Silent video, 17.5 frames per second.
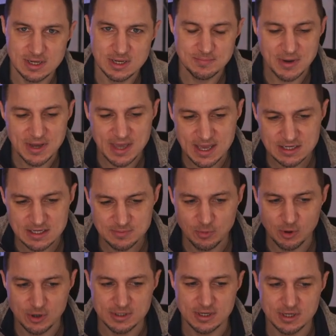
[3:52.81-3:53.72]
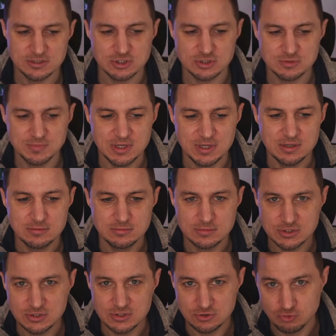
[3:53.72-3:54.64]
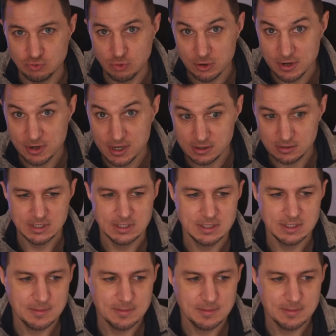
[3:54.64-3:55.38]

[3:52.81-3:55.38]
And by endpoint, I just mean this URL.